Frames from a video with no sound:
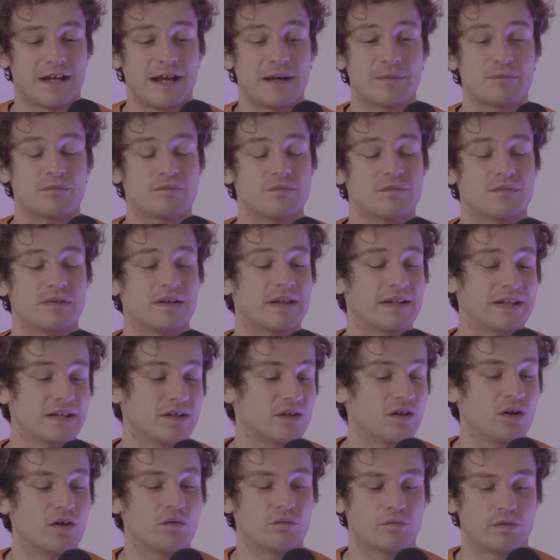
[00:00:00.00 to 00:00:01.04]
I'm in
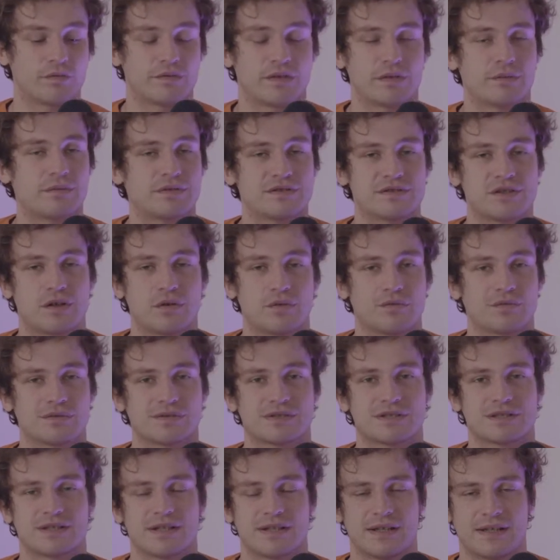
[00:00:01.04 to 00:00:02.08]
love with the
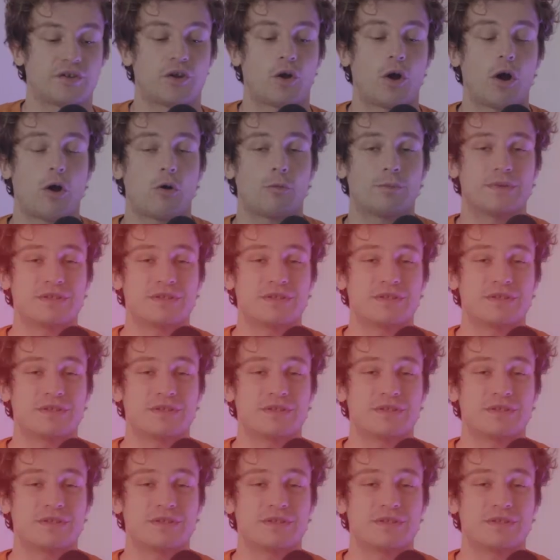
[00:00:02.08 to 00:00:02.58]
results. So I'll